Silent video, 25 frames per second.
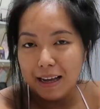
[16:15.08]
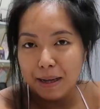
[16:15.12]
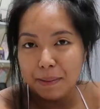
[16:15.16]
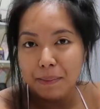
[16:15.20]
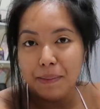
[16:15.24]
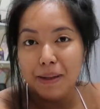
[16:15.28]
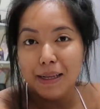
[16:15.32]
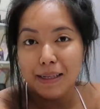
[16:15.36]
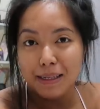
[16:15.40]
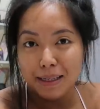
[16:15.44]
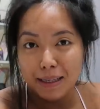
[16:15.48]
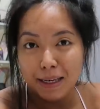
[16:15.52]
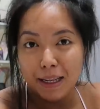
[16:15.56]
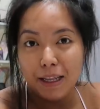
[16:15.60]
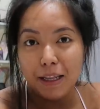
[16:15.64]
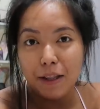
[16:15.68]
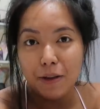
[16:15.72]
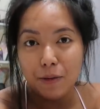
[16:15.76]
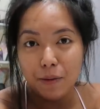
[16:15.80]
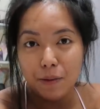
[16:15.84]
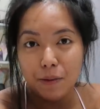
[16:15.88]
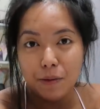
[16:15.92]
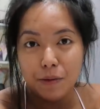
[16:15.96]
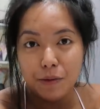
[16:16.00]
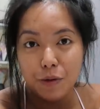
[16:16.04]
I'm listening
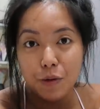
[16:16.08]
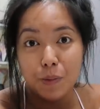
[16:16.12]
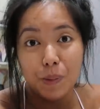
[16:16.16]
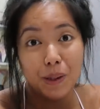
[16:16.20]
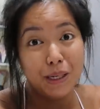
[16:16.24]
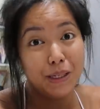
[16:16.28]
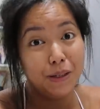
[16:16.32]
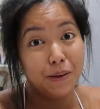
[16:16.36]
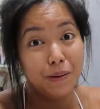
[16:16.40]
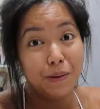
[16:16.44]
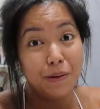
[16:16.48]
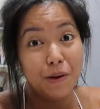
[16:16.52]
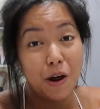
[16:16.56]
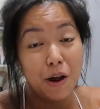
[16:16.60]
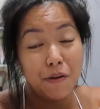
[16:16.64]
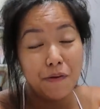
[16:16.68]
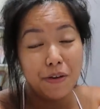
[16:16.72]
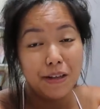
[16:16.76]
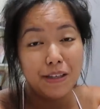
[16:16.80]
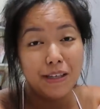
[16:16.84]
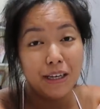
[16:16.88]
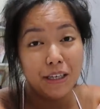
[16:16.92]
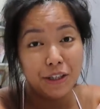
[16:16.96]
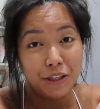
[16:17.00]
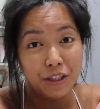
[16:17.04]
to Super Soul
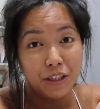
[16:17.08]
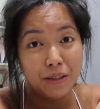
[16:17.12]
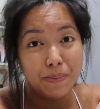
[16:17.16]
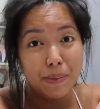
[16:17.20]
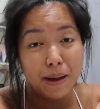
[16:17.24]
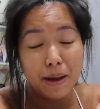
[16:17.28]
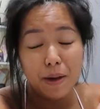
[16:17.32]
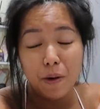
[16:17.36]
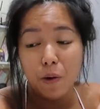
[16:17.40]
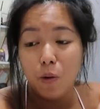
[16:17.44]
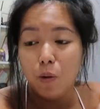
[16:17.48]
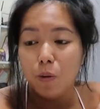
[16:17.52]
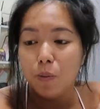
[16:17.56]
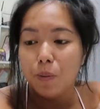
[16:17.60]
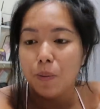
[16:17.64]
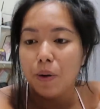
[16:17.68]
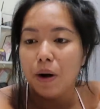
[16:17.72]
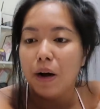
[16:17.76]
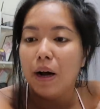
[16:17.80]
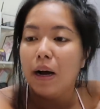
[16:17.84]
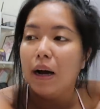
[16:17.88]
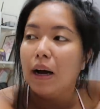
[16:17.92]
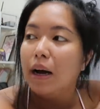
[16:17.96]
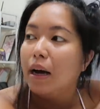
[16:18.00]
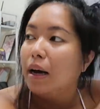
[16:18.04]
Conversations by
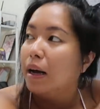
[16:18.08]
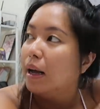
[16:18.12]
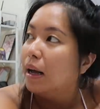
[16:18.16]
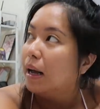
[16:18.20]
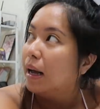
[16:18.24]
Oprah.